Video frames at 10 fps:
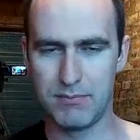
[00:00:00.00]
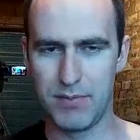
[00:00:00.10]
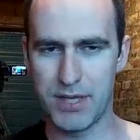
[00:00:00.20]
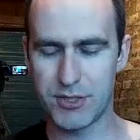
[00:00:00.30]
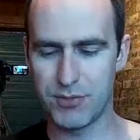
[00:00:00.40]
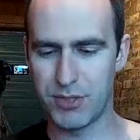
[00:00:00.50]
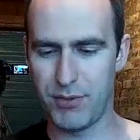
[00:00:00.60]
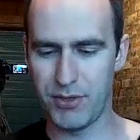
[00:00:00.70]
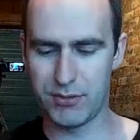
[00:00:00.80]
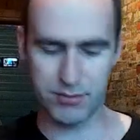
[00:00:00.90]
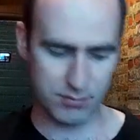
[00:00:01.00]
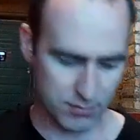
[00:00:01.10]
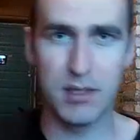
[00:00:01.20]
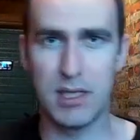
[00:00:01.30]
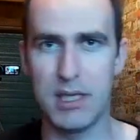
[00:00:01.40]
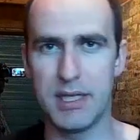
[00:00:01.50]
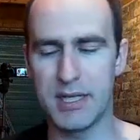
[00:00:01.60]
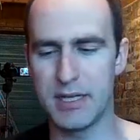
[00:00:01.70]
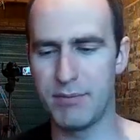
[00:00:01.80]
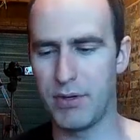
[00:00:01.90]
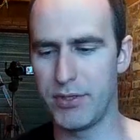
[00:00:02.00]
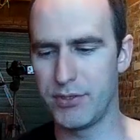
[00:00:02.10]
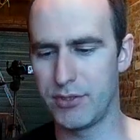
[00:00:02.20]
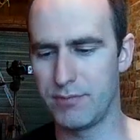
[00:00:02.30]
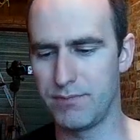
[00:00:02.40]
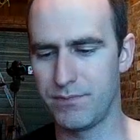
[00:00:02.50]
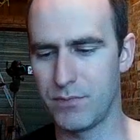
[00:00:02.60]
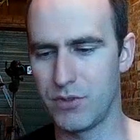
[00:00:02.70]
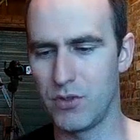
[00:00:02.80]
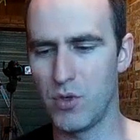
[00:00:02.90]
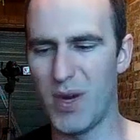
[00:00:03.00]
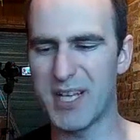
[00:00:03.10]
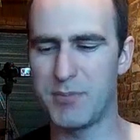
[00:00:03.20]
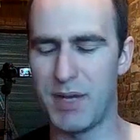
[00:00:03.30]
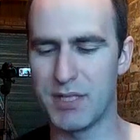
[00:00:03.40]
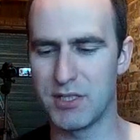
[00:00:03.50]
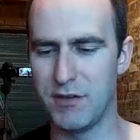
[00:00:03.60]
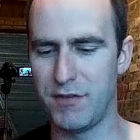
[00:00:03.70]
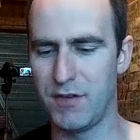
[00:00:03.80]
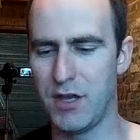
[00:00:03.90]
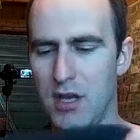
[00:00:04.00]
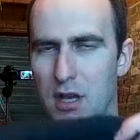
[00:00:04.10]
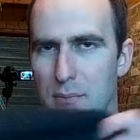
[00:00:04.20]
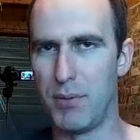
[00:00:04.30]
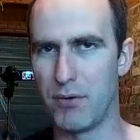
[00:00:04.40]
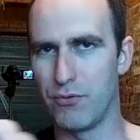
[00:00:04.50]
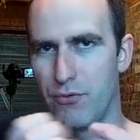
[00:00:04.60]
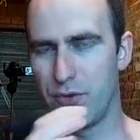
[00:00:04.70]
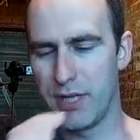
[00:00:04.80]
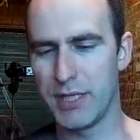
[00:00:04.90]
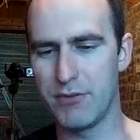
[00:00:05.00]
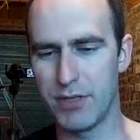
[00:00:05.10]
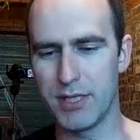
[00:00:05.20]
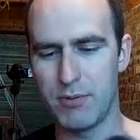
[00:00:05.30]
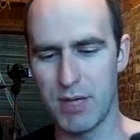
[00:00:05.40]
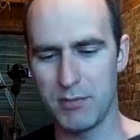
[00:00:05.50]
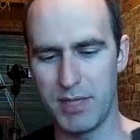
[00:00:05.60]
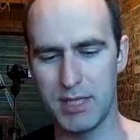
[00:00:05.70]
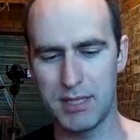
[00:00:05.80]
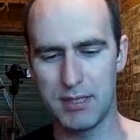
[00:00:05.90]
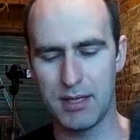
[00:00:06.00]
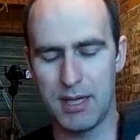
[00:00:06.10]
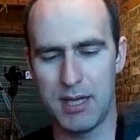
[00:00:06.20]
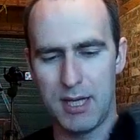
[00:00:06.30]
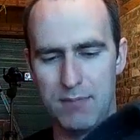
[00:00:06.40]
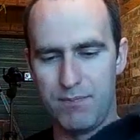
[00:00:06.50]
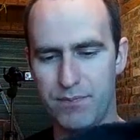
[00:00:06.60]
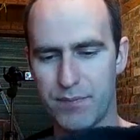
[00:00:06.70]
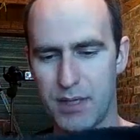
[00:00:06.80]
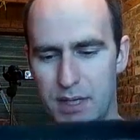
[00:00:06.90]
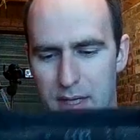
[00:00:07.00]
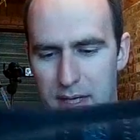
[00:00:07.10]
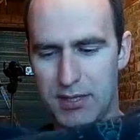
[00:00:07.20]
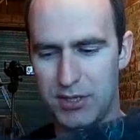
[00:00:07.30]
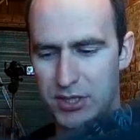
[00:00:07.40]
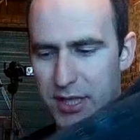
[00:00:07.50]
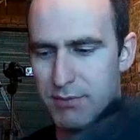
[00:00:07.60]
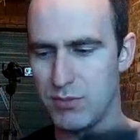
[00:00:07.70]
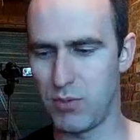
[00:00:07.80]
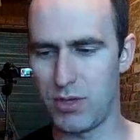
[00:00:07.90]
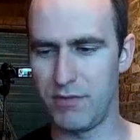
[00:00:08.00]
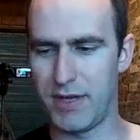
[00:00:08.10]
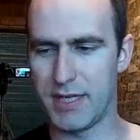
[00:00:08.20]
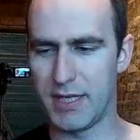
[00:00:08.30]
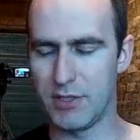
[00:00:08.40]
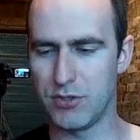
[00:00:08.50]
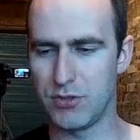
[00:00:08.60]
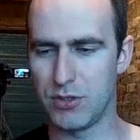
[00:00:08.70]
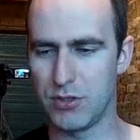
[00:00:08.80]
This was about £89, so quite expensive, but really, really well made. It's the same as what the Vikings